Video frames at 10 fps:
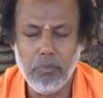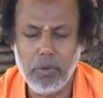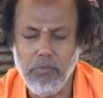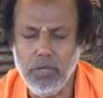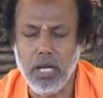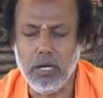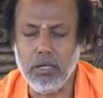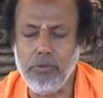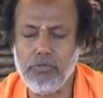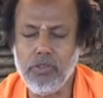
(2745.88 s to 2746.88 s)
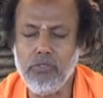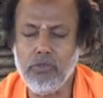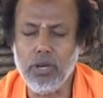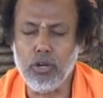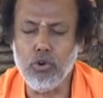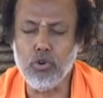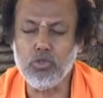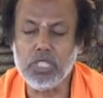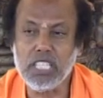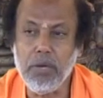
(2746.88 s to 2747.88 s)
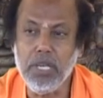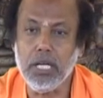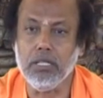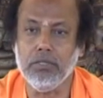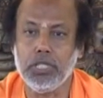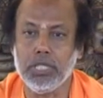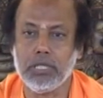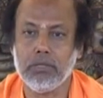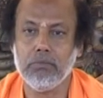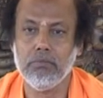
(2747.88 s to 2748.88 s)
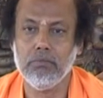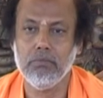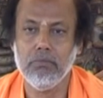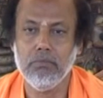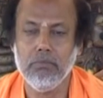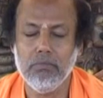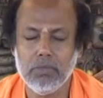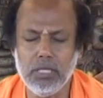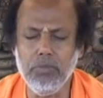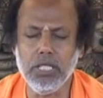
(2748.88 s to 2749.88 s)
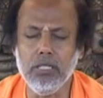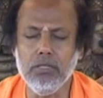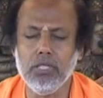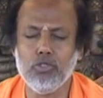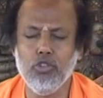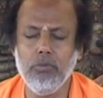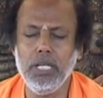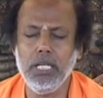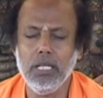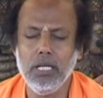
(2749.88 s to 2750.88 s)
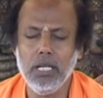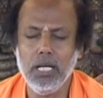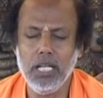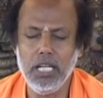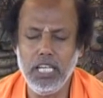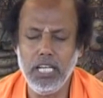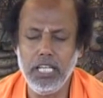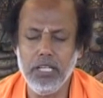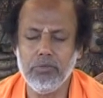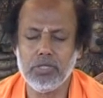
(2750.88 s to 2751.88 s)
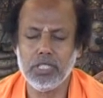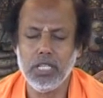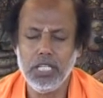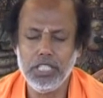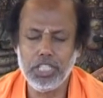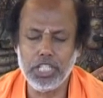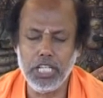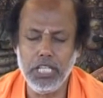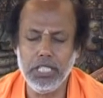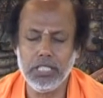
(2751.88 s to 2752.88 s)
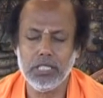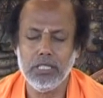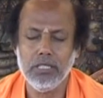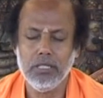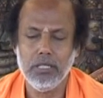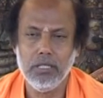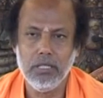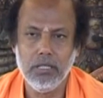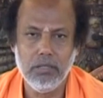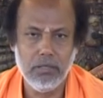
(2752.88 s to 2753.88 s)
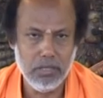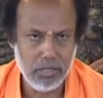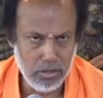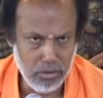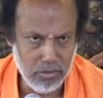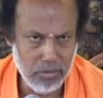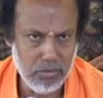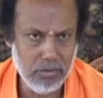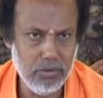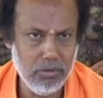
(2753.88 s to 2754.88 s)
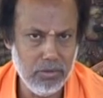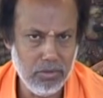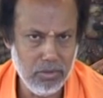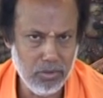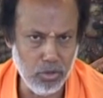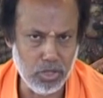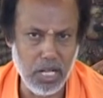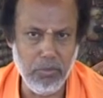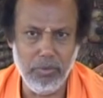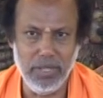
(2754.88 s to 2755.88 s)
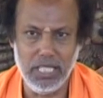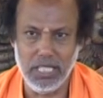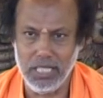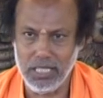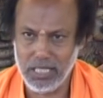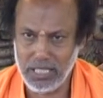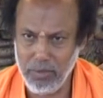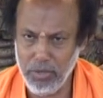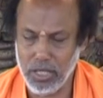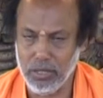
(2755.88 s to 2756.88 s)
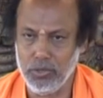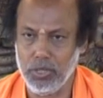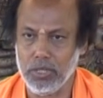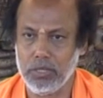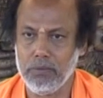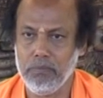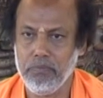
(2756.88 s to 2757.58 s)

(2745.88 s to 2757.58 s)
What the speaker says: From the unconscious, you can go to semi-conscious. Semi-conscious will be leaves, trees, you know, those type of entities, semi-conscious.